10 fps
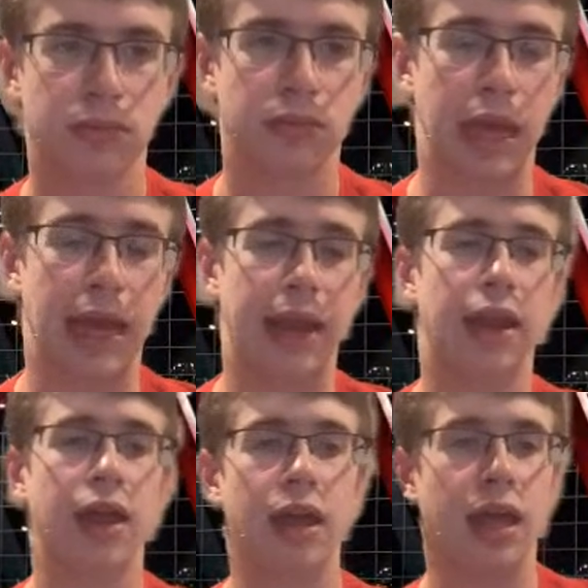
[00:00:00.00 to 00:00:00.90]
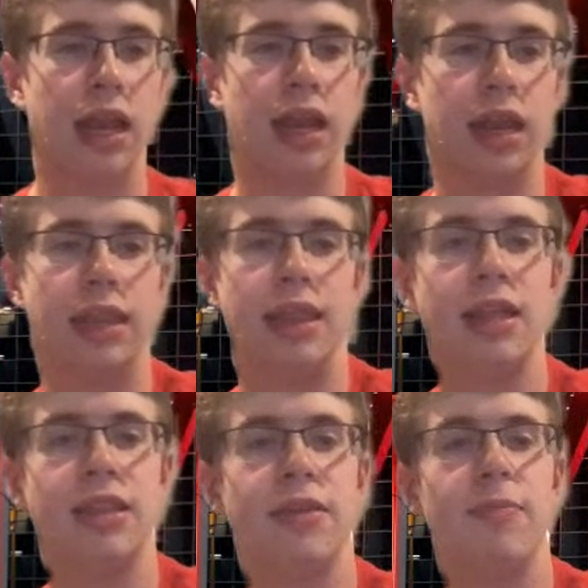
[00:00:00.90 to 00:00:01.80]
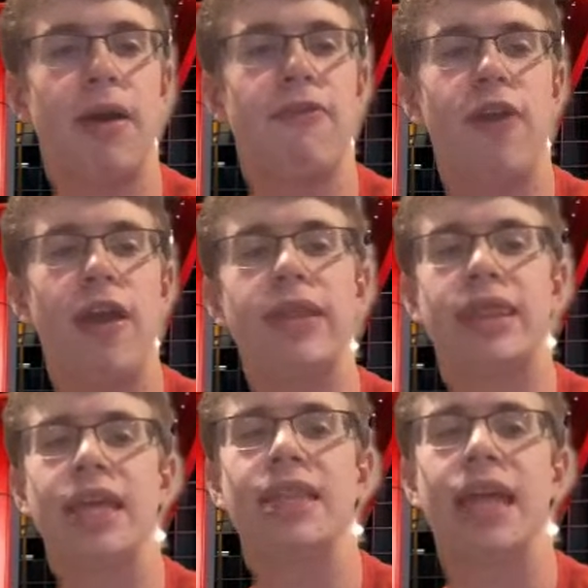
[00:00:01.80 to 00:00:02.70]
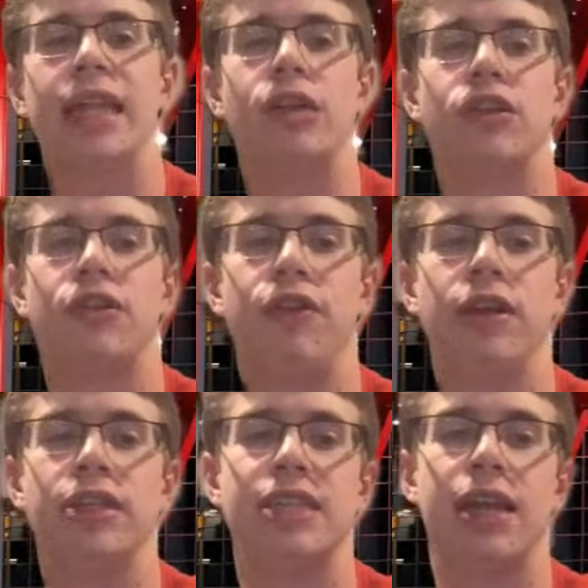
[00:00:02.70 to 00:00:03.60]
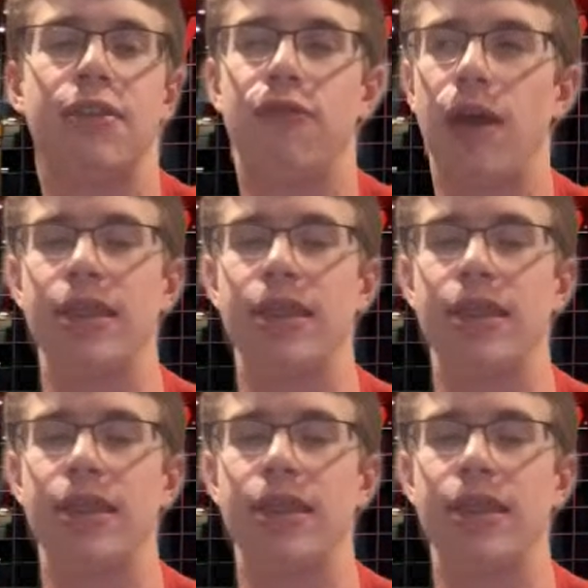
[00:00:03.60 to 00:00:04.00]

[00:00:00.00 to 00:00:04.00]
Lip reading: and my favorite thing that Landry Fields said throughout the